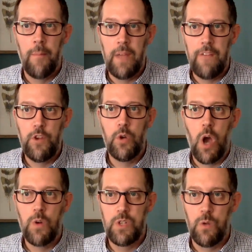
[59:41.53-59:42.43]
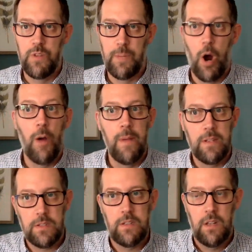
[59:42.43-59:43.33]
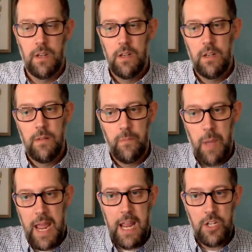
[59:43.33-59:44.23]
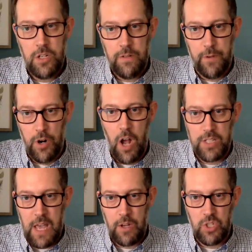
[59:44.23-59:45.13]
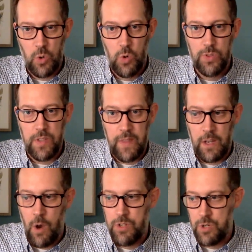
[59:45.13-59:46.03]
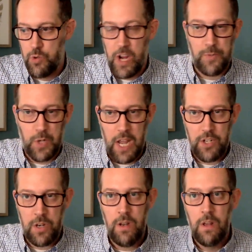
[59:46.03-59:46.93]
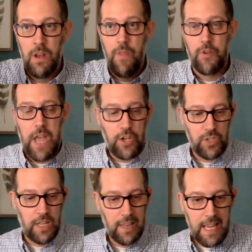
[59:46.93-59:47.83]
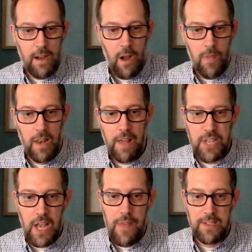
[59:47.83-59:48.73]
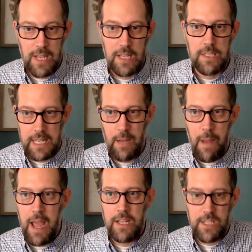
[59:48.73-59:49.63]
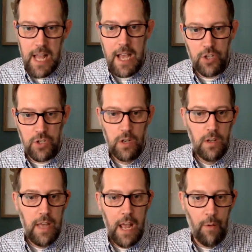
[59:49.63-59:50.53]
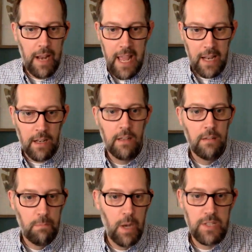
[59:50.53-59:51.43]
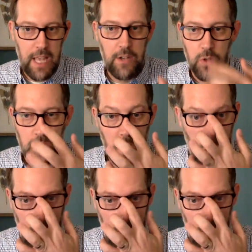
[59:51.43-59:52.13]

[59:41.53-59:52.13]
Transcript: if you go to the departments page for Knox County Schools and then go to transportation, there's actually a link on the left side that says CMA/LNN bus schedules.